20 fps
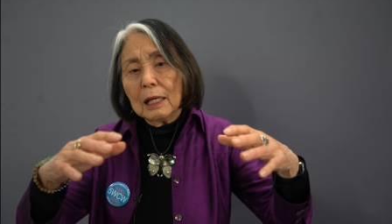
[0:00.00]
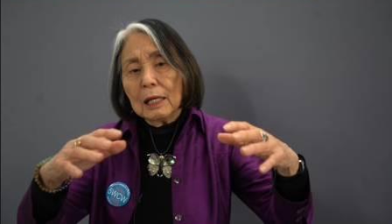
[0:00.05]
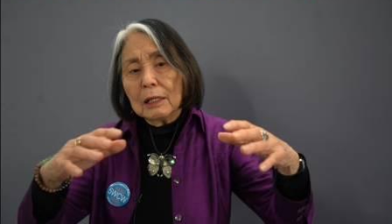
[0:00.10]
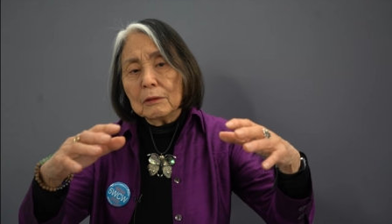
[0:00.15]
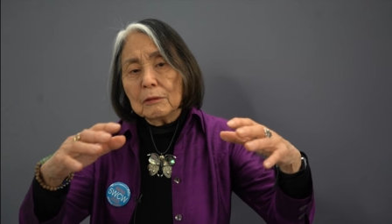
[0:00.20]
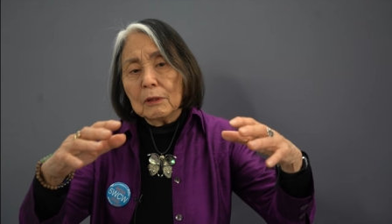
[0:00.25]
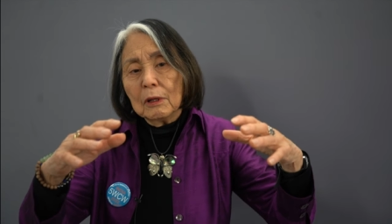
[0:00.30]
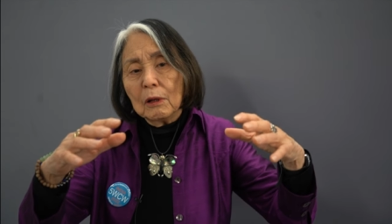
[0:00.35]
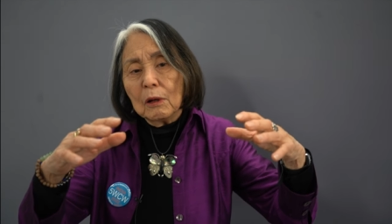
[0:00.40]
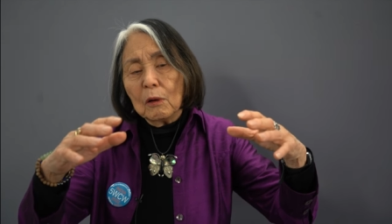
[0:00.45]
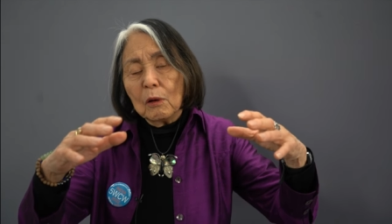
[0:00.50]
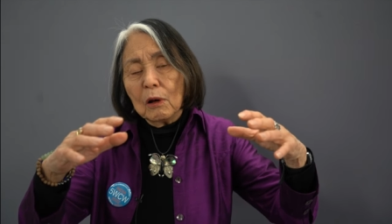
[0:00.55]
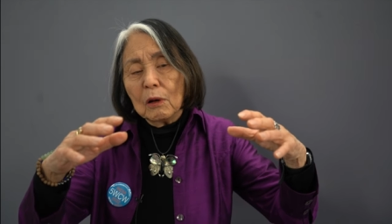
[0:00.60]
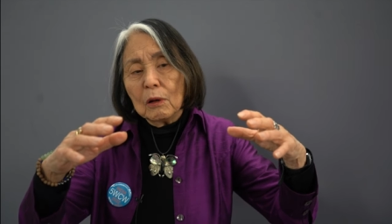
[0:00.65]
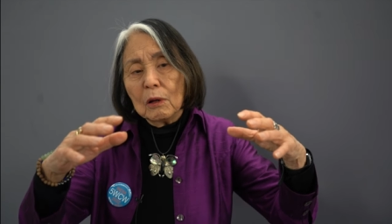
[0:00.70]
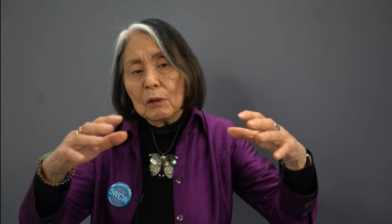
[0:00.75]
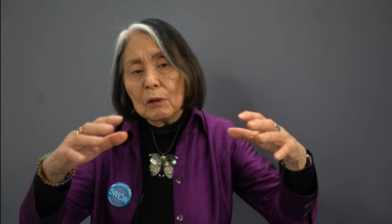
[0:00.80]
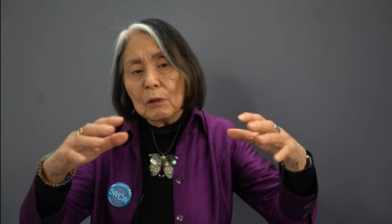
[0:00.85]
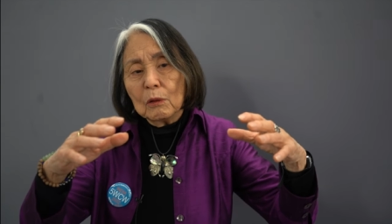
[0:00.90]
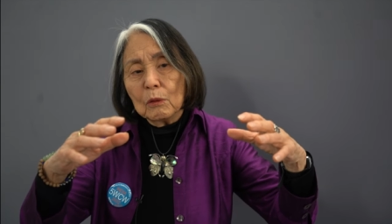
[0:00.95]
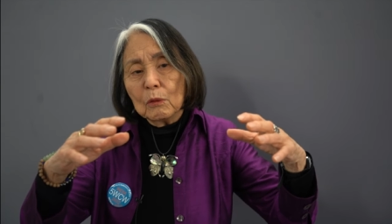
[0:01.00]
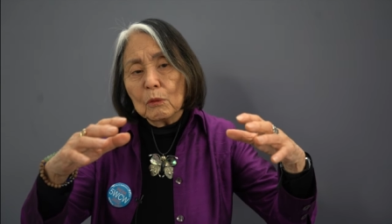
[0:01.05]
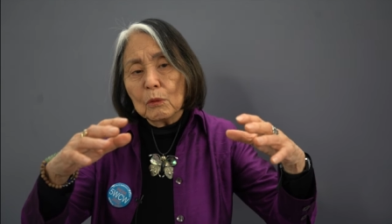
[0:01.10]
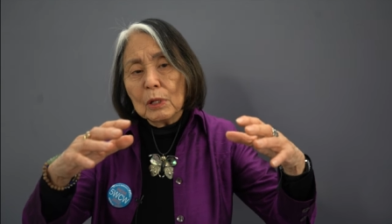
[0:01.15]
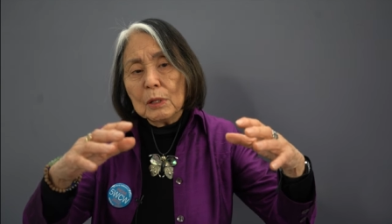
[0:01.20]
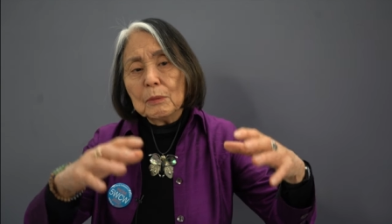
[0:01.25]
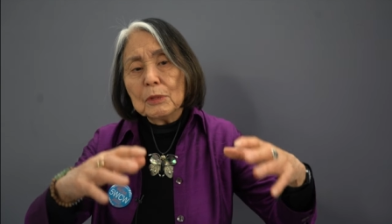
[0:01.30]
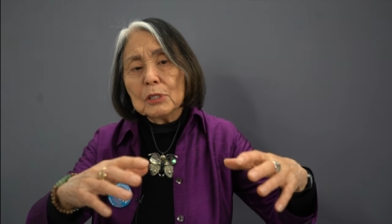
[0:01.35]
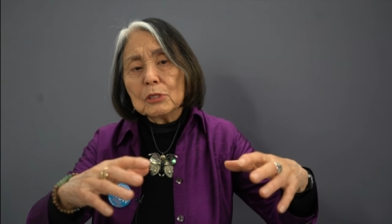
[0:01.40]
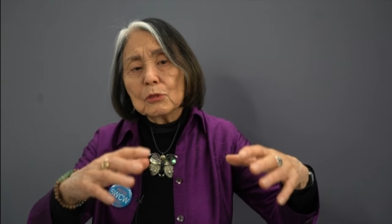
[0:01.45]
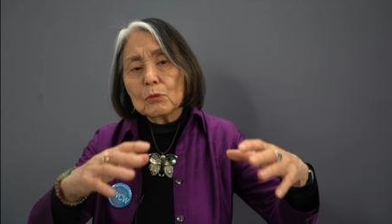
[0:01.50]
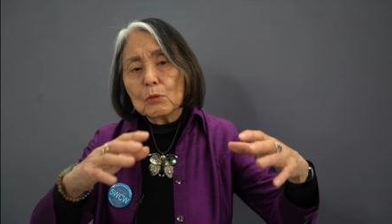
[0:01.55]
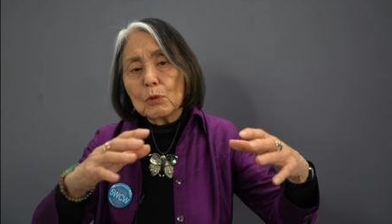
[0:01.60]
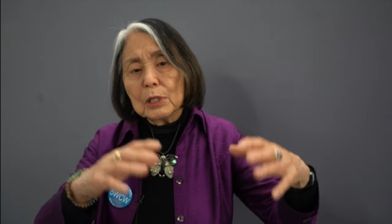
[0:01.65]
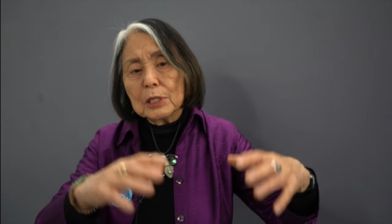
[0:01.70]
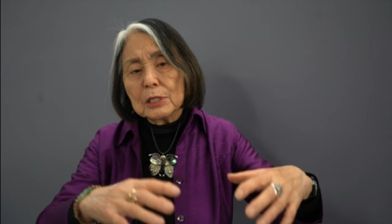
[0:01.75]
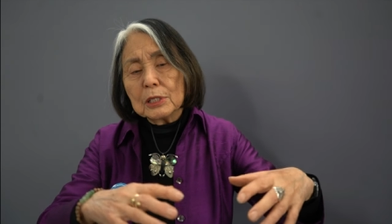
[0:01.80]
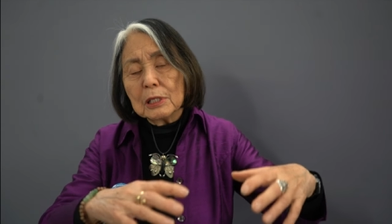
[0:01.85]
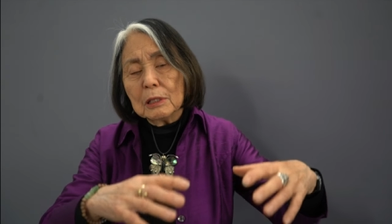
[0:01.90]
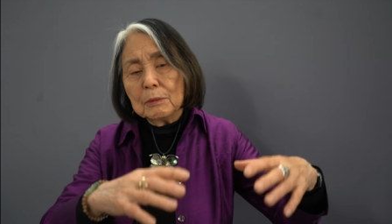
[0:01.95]
and women's
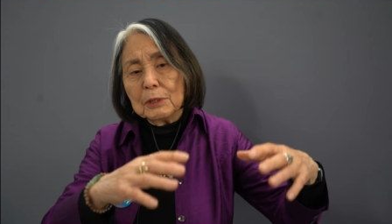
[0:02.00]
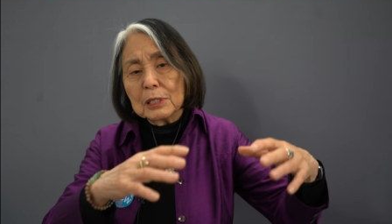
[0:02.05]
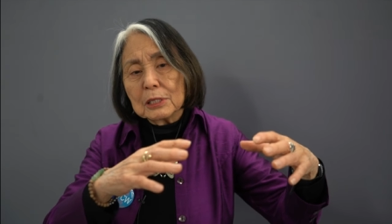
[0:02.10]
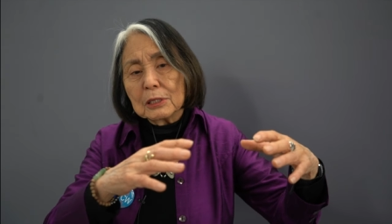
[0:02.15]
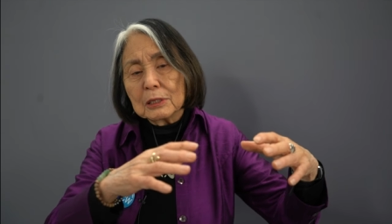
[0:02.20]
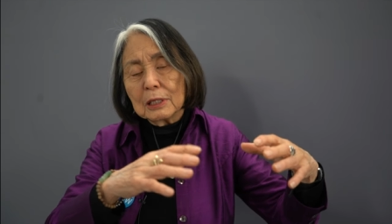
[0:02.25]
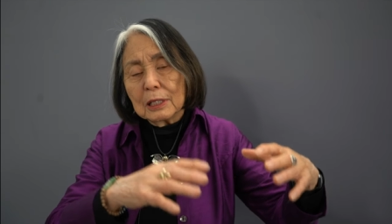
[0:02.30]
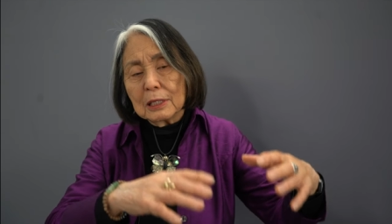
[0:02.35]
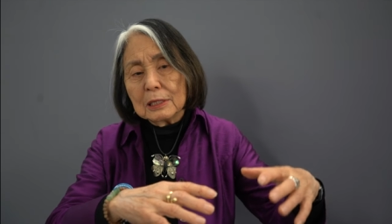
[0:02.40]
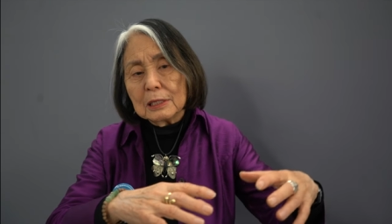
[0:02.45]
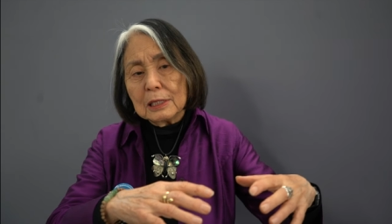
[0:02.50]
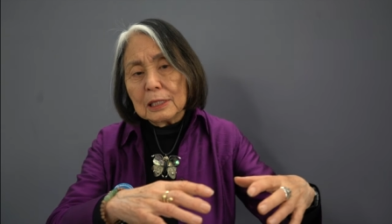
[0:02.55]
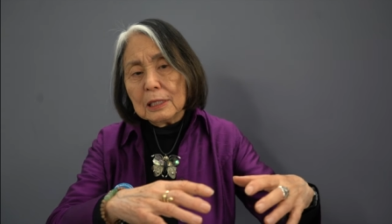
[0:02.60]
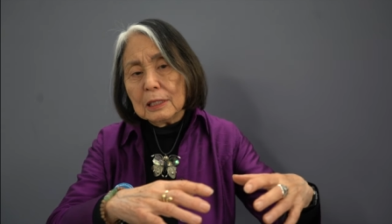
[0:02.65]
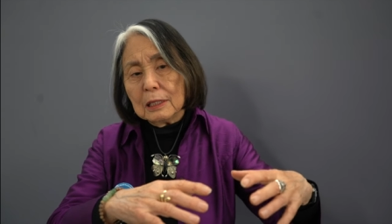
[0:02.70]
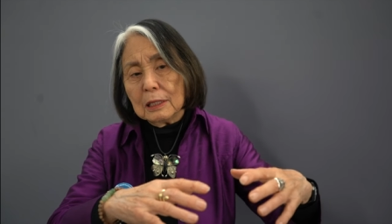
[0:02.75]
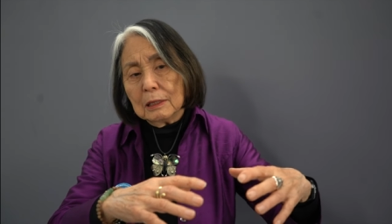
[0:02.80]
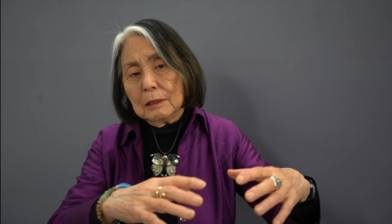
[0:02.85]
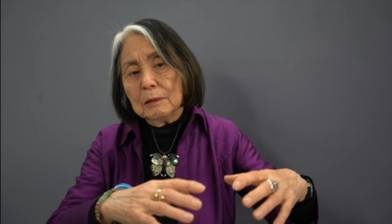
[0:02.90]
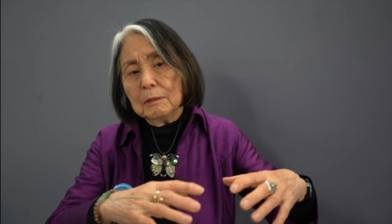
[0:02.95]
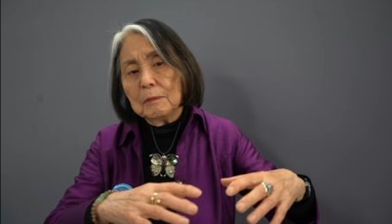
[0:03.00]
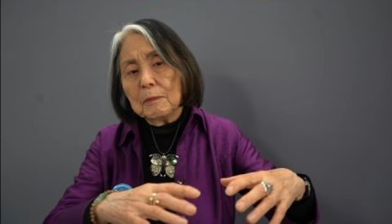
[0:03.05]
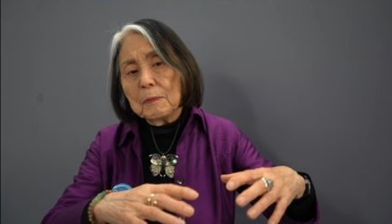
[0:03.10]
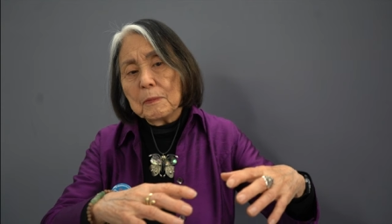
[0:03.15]
wisdom as an idea